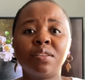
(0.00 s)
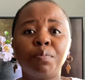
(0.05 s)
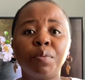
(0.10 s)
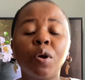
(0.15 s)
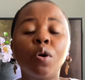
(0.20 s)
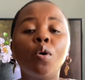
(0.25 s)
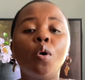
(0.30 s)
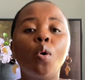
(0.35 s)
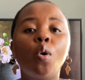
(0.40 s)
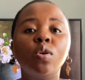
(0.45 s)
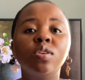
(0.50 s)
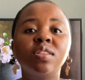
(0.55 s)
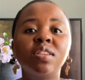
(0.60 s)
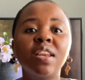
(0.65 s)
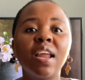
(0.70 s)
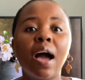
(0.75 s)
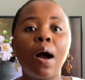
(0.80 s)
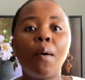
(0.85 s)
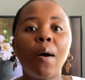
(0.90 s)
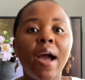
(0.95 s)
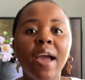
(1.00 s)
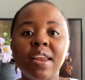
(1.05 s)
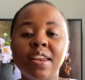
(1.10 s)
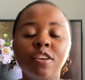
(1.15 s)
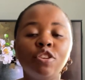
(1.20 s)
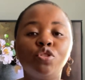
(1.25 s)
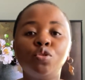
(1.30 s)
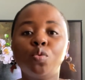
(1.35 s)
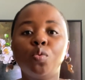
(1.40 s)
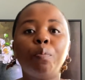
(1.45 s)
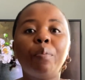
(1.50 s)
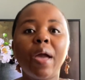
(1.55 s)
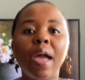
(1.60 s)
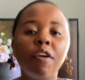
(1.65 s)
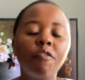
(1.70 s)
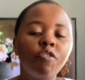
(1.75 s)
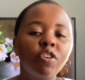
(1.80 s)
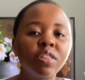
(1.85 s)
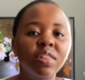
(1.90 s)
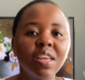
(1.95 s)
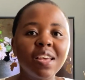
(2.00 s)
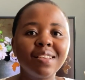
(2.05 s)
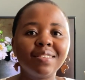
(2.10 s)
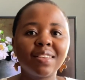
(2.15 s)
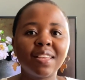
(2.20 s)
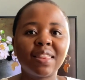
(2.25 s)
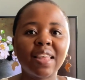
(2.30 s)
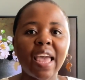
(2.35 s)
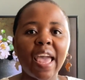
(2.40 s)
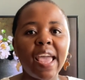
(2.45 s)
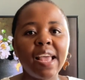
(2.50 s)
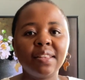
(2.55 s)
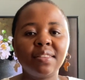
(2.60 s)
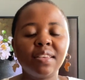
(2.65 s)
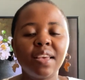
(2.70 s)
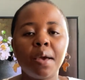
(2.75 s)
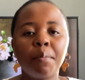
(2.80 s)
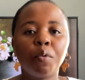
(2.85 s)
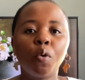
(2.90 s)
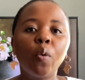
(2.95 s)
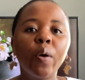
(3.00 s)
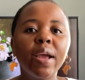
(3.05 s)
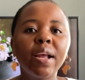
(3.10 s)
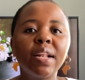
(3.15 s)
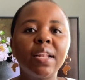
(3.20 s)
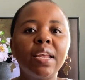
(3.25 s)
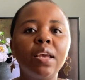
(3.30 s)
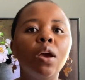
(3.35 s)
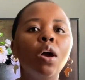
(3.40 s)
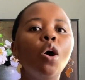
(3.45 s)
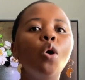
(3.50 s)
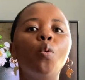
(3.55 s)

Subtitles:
because now I need to pay for things at the ATM quickly,